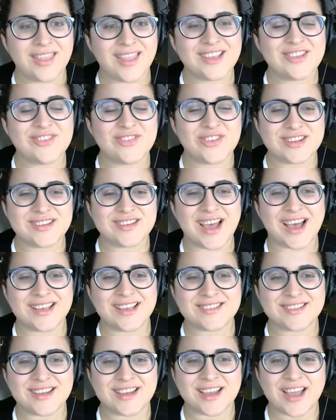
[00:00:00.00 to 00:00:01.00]
That's
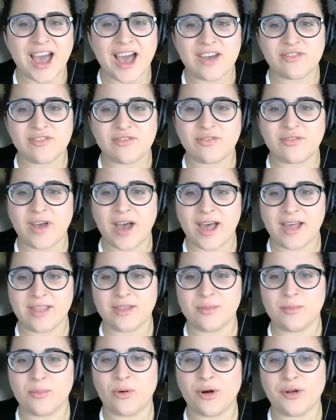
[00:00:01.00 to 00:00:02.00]
fantastic.
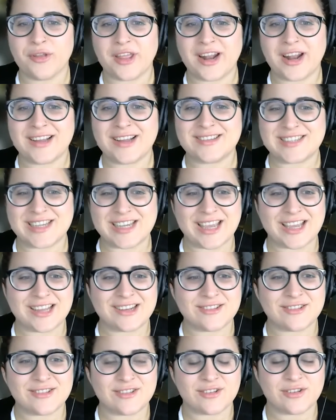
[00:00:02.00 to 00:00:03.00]
The more that I dig
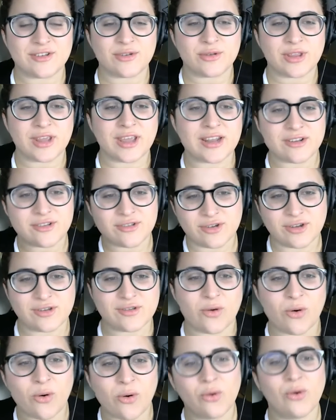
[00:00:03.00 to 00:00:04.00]
into the industry as
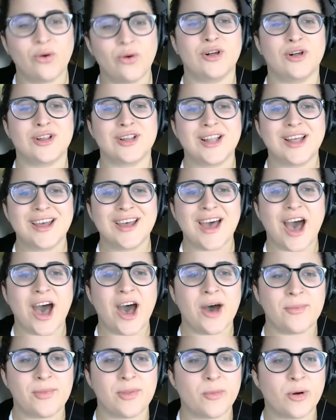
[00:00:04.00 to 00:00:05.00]
a whole,
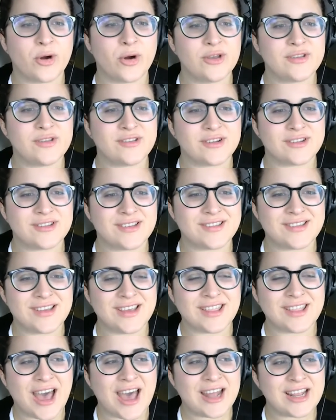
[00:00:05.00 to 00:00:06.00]
the more you start to
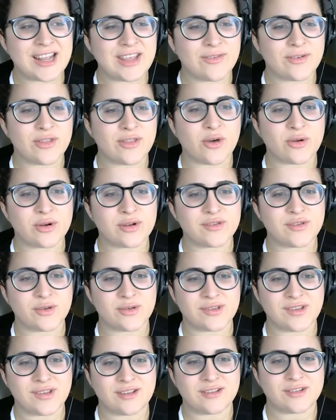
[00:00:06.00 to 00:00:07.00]
see that, even though it is so
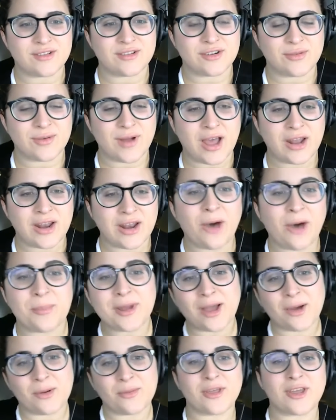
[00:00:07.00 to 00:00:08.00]
centered around
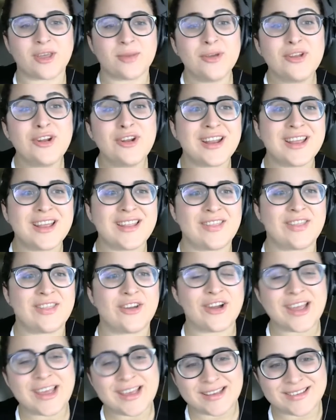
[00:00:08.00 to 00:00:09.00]
helping out the community, that
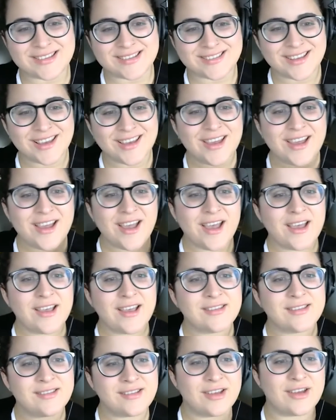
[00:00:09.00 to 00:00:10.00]
there is
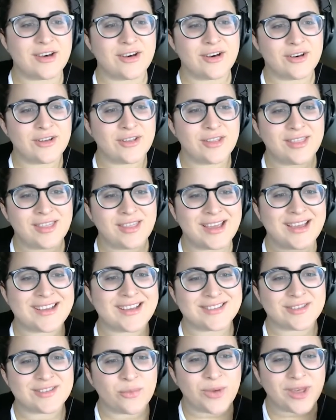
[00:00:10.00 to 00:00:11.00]
still
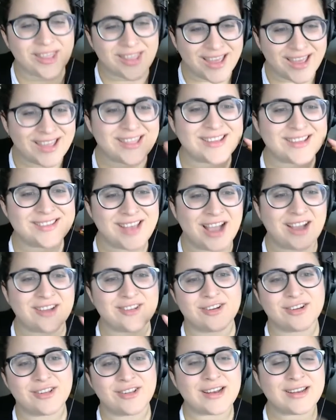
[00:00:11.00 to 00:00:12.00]
things within the
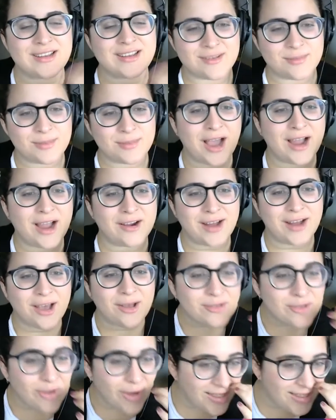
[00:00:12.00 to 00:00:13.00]
sector that need to be ironed
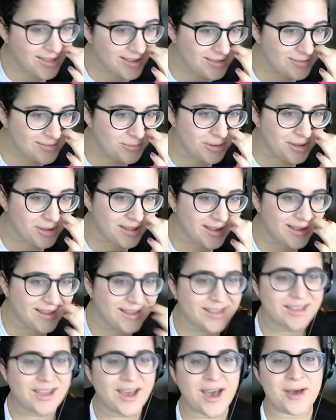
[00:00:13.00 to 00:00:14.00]
out. So I think it's
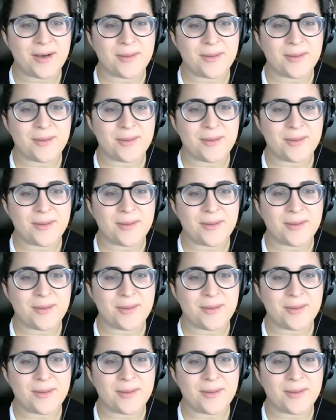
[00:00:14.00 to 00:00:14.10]
really